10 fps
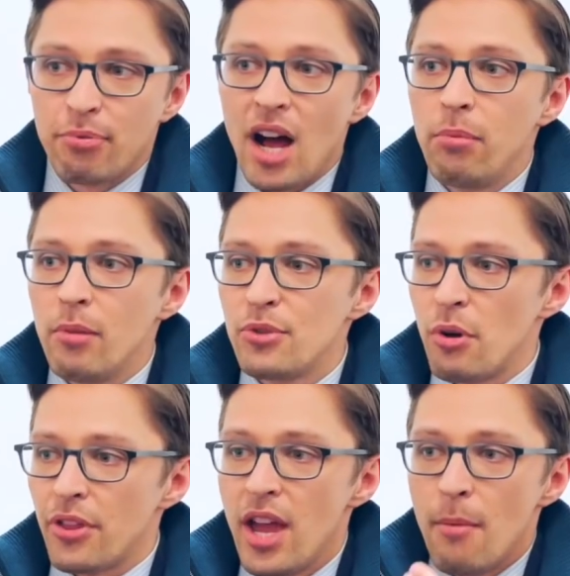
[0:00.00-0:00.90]
problems
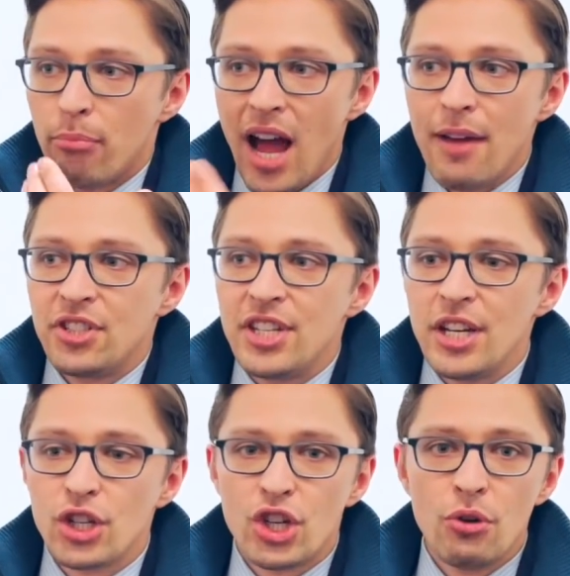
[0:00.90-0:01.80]
with privacy
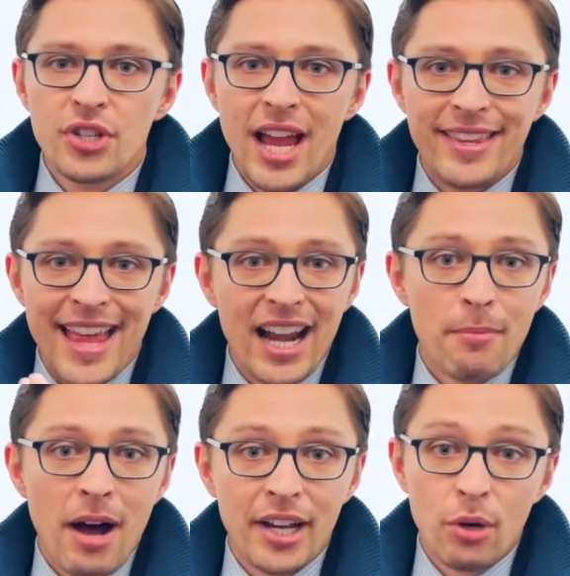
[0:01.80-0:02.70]
issues, and data
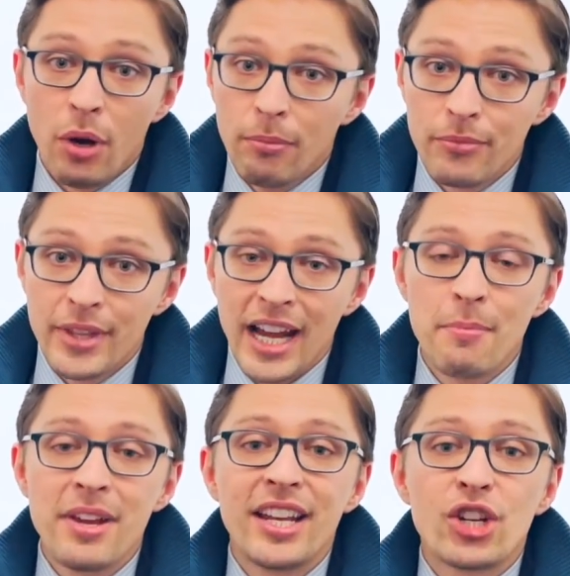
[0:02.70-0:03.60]
mining, well, that can
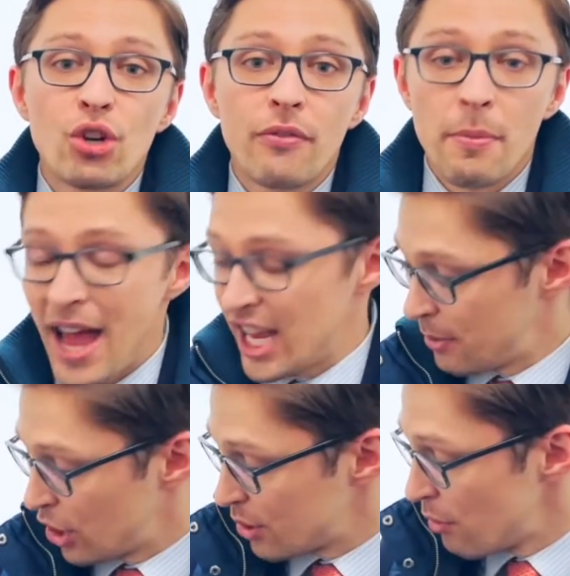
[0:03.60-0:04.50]
be an issue of the past
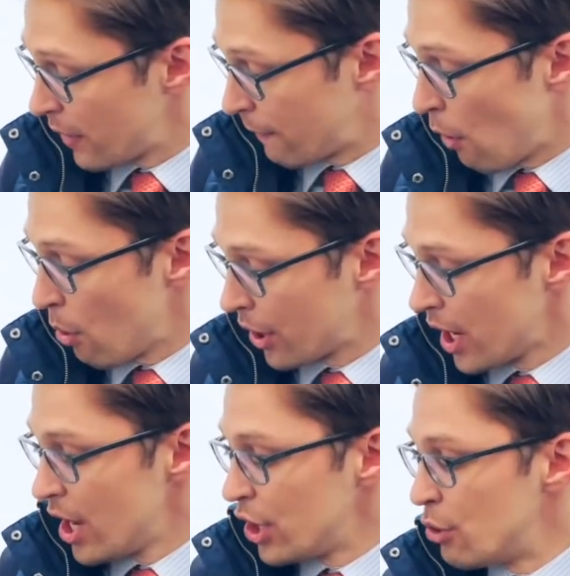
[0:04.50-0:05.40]
because moving forward,
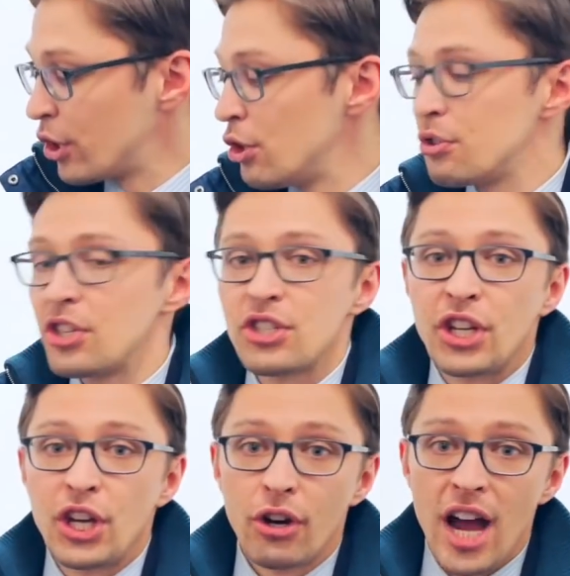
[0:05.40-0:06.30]
you can use the
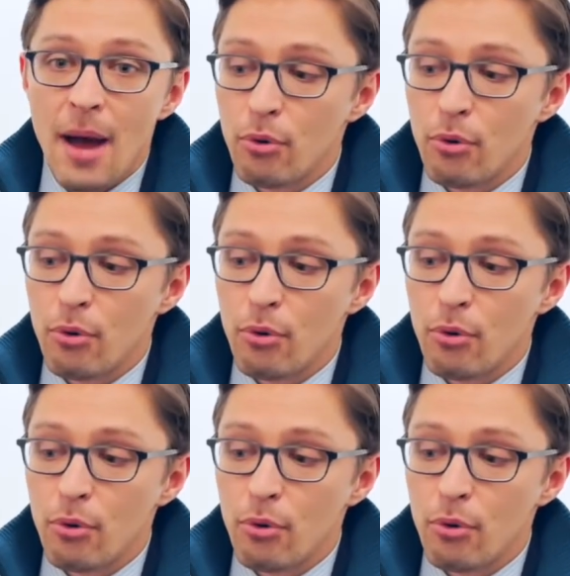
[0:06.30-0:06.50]
Sekur app,